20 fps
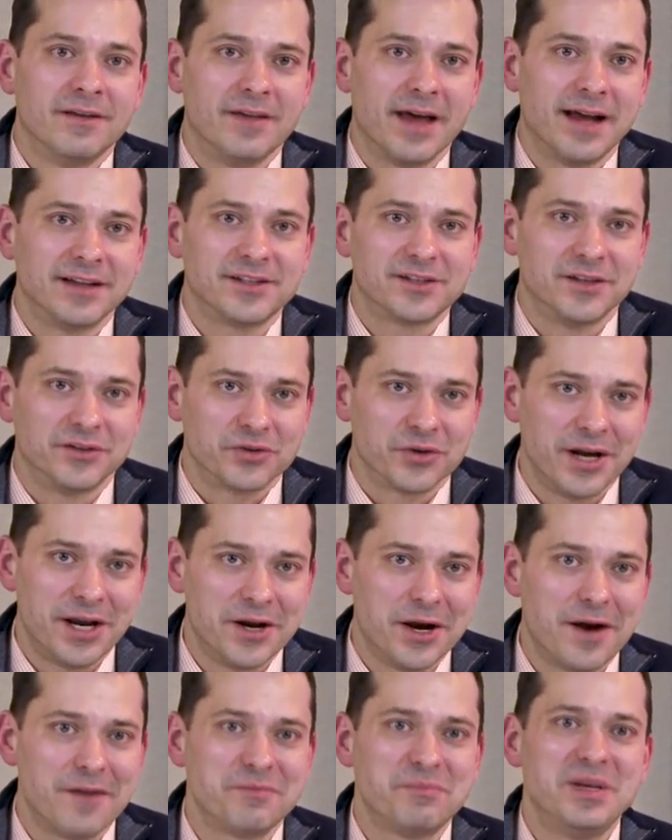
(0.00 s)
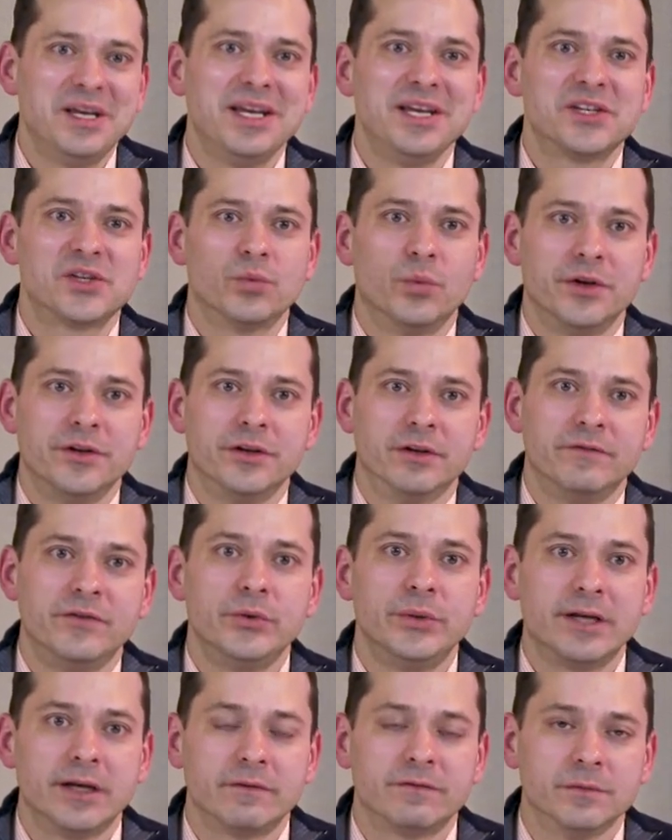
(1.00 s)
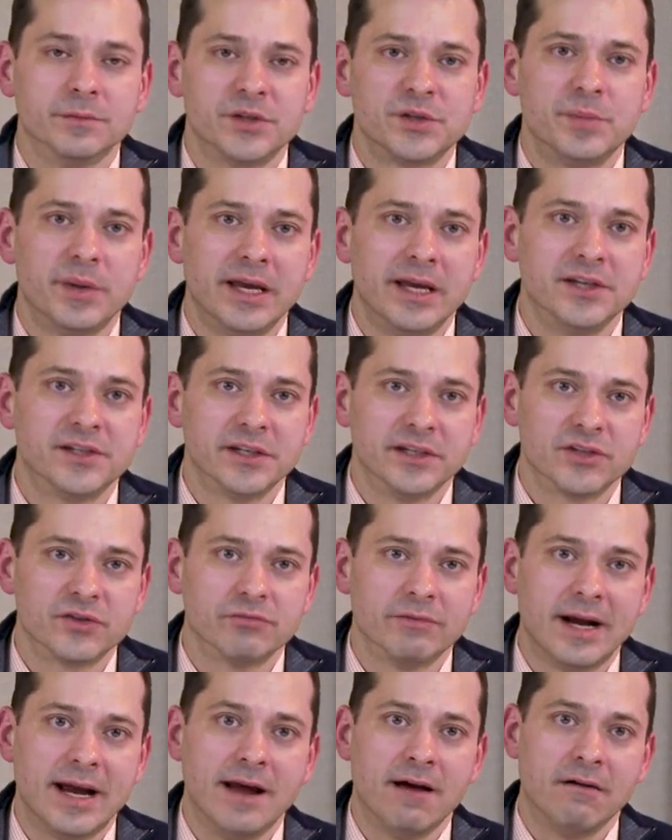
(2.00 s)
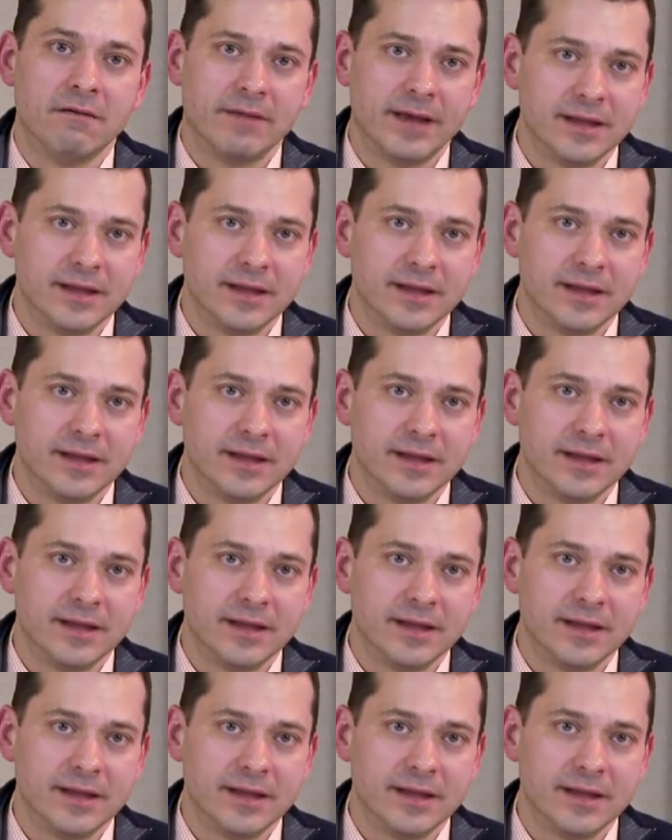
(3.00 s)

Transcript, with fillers: That's the trade-off piece. When you're viewing it from space, it's round.